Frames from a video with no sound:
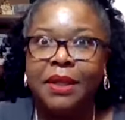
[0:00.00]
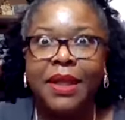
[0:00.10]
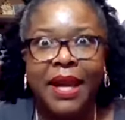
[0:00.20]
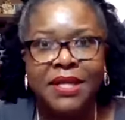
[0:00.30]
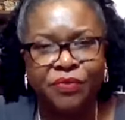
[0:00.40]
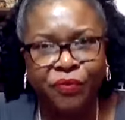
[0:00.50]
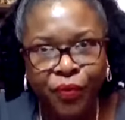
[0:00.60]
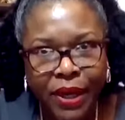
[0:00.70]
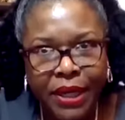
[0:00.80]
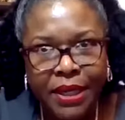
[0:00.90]
That's
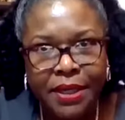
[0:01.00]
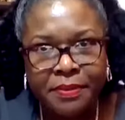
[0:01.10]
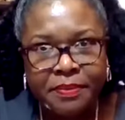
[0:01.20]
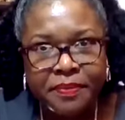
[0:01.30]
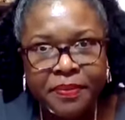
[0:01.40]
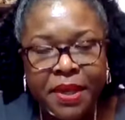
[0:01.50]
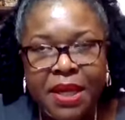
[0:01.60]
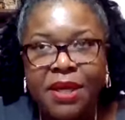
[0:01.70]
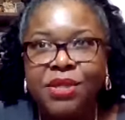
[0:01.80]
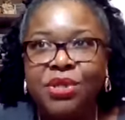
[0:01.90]
freedom.
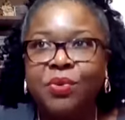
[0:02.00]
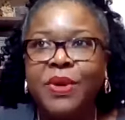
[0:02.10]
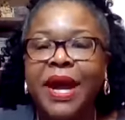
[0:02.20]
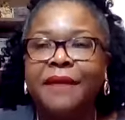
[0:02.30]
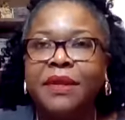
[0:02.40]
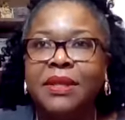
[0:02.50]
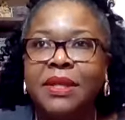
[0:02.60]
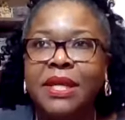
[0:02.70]
So we have to